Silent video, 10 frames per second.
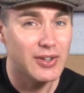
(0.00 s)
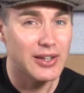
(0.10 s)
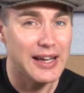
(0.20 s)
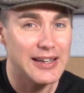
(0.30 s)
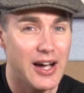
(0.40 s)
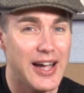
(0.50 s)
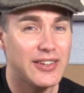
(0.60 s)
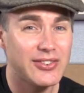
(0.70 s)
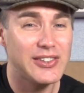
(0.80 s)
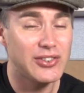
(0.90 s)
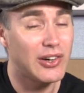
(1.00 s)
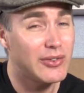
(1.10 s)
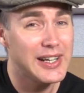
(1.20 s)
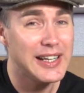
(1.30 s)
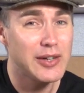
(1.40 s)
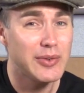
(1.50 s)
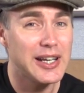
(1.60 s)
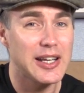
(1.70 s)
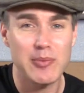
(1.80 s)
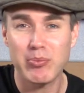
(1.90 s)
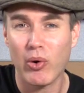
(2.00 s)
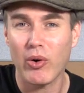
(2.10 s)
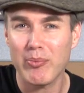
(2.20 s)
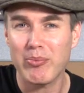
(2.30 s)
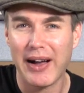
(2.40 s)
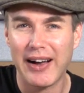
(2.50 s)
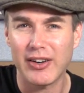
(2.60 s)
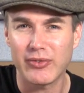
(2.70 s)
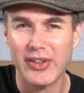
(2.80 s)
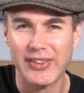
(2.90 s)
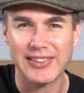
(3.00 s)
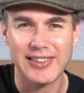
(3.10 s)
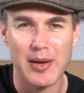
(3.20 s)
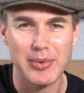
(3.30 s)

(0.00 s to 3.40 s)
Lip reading: Okay, now accents are a really, really important part of rhythm guitar,